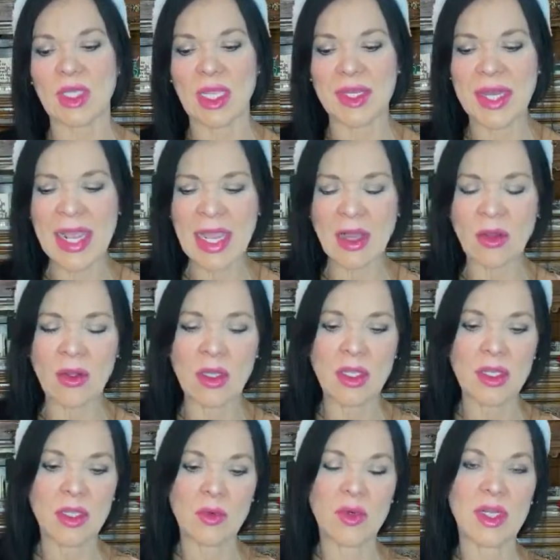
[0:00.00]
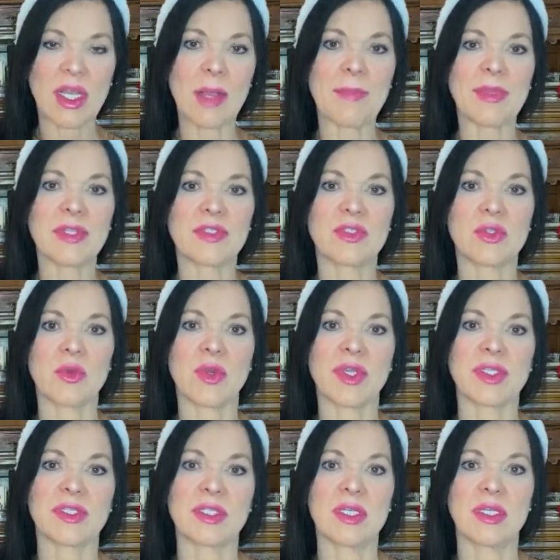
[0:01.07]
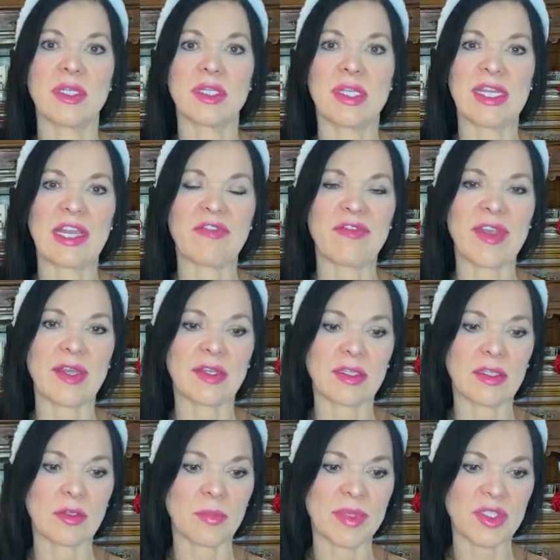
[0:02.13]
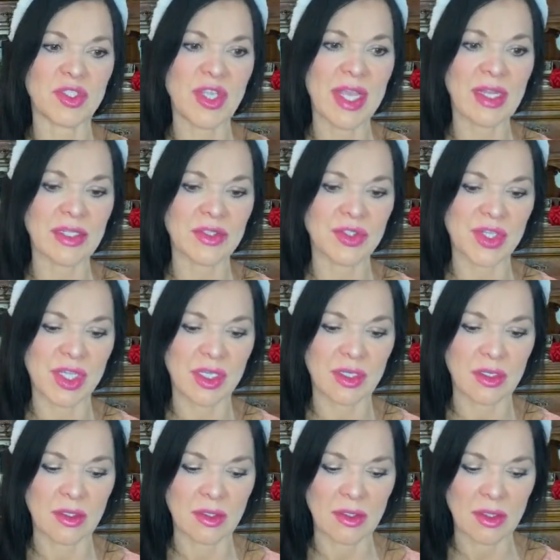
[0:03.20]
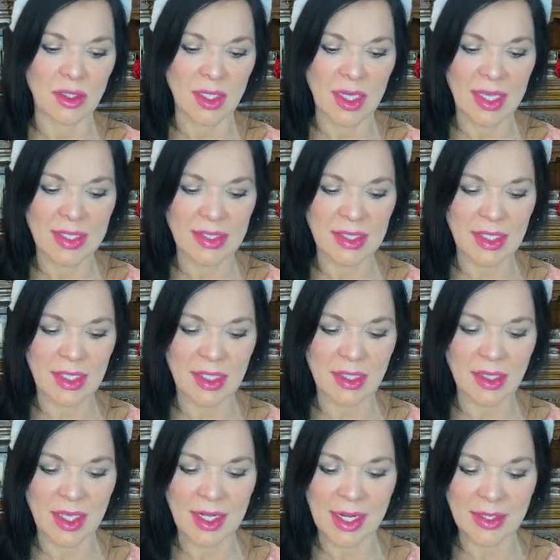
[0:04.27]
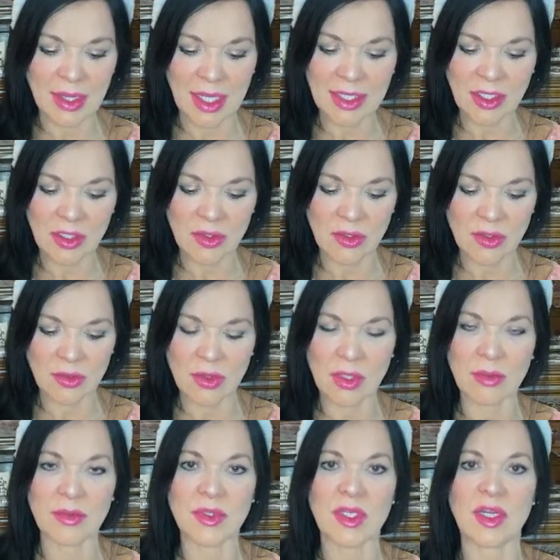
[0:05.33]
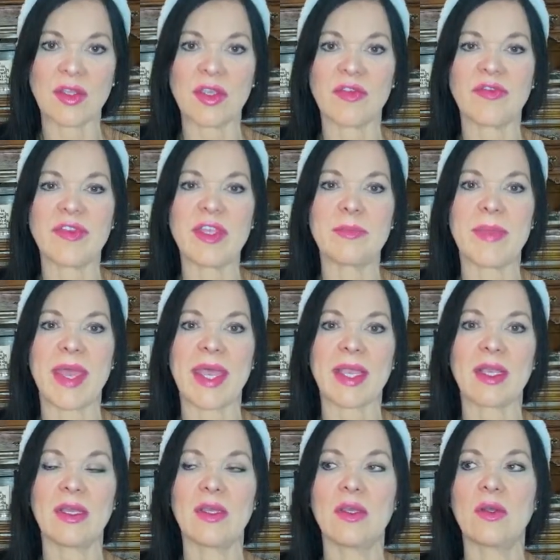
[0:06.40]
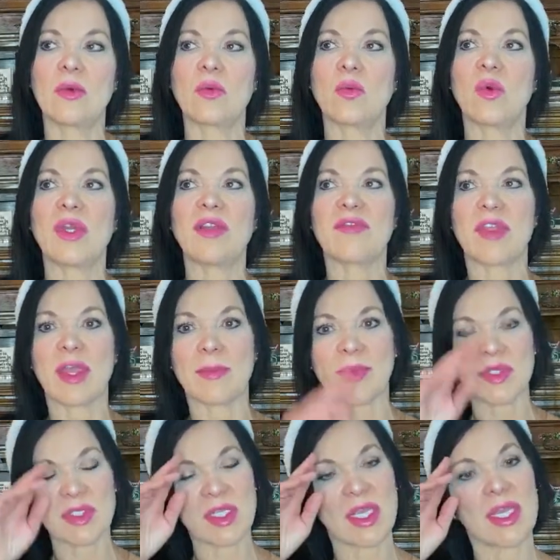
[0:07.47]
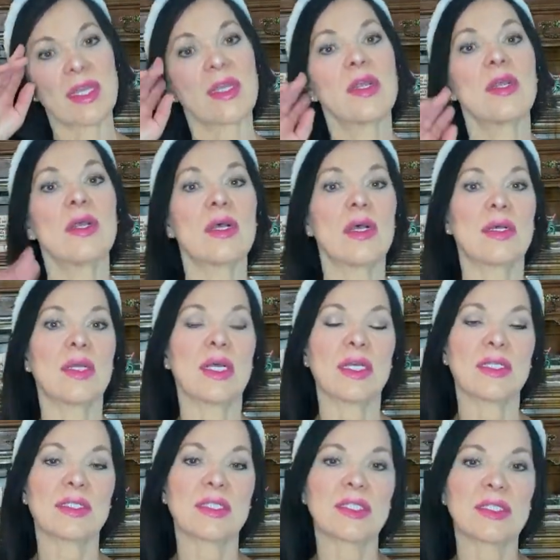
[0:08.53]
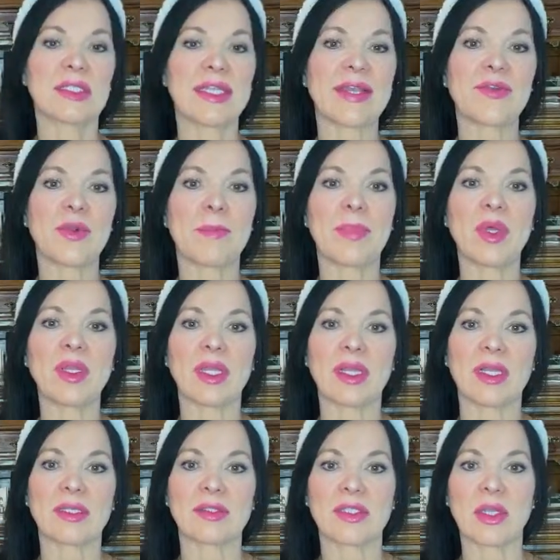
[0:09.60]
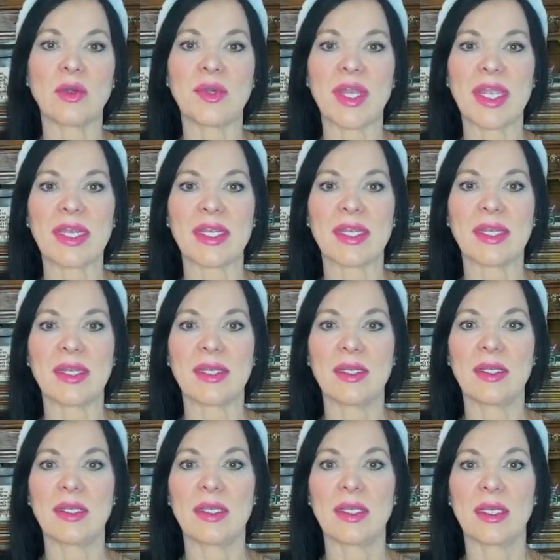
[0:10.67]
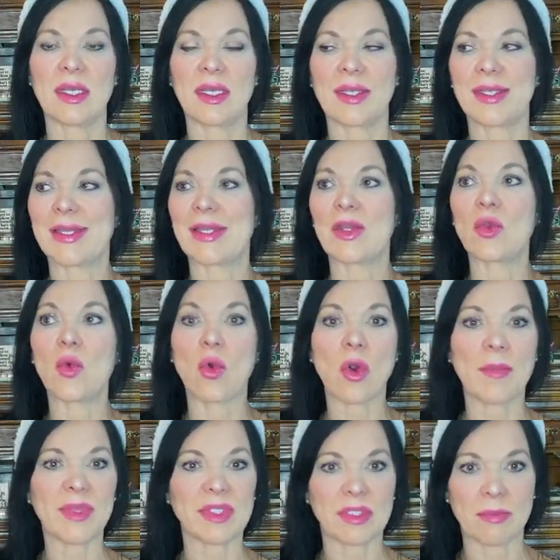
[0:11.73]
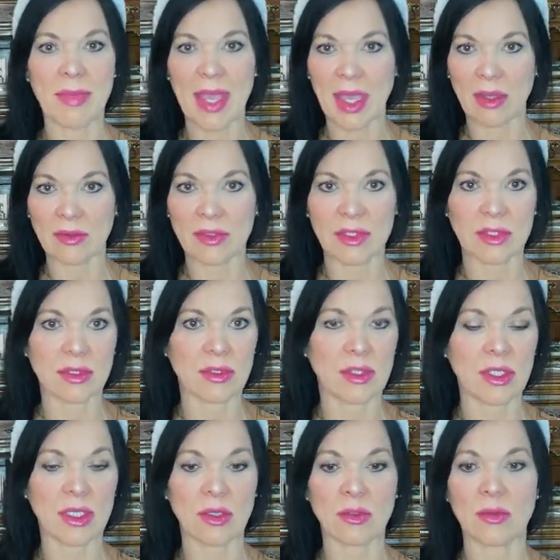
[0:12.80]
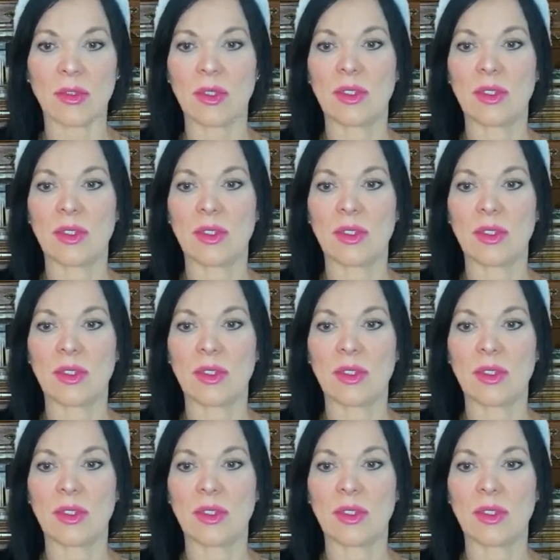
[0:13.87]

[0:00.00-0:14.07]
Now, there were a couple of stories that I found a little bit challenging, and I'd like your feedback. One of them is that Sandra Bullock donated an enormous amount, you know,